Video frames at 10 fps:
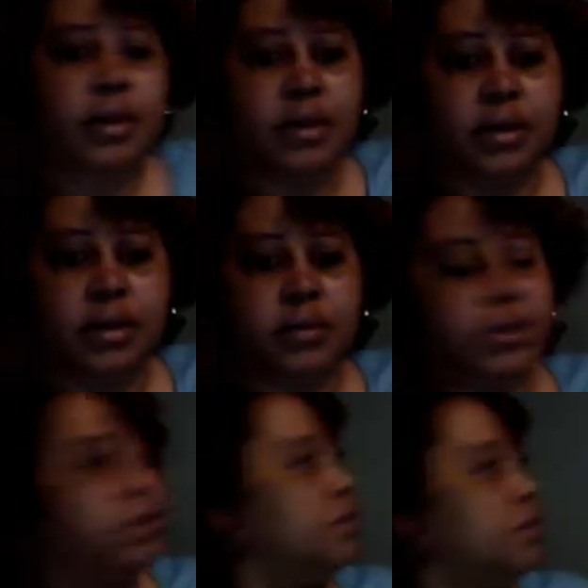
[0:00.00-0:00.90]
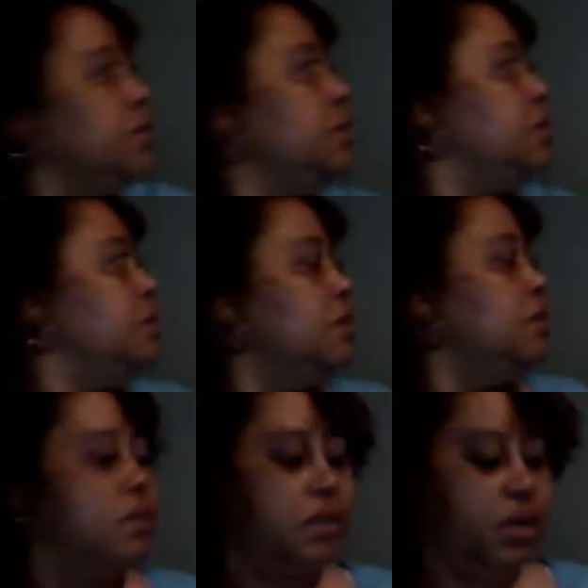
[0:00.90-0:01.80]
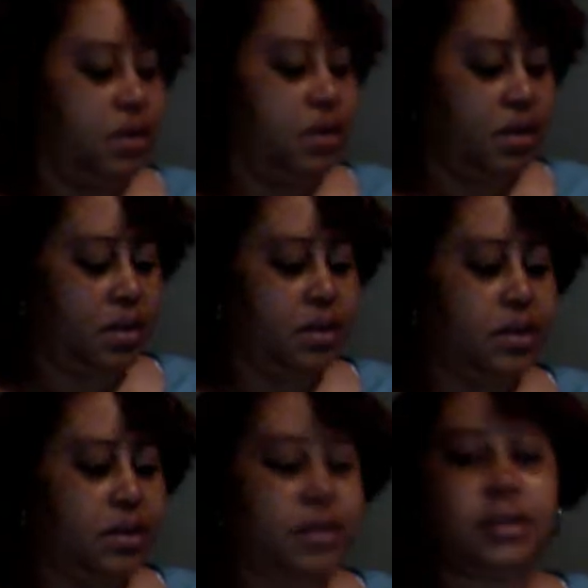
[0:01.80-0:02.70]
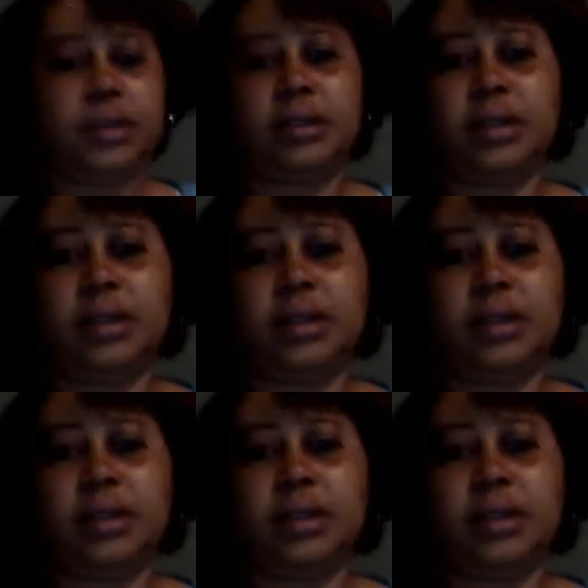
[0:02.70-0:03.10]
And I'm going to show you this.